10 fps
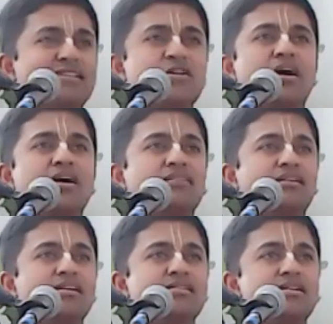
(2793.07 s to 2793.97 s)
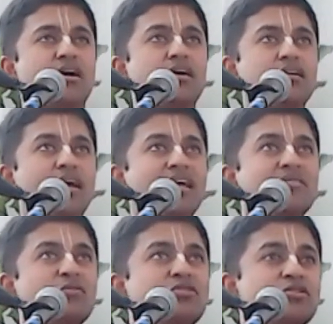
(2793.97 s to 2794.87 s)
So Kartikeya said,
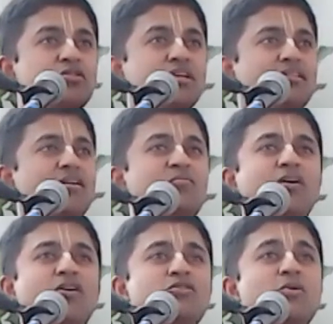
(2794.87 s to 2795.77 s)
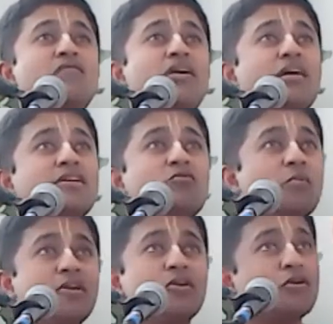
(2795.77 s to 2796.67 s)
Gangeya mutsrujyatam, because you have another
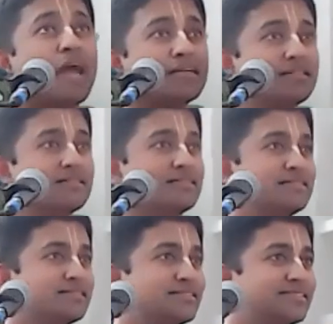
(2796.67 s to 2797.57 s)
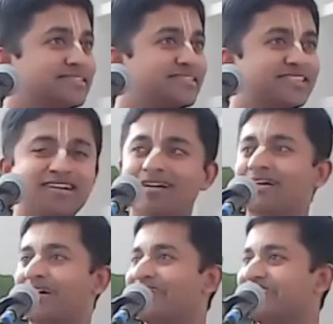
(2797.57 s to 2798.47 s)
woman on your head.
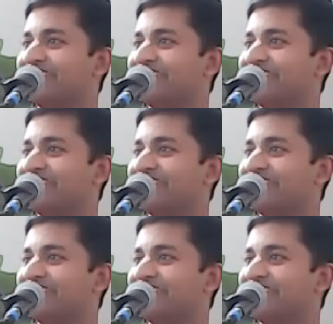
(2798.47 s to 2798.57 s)
Ganga.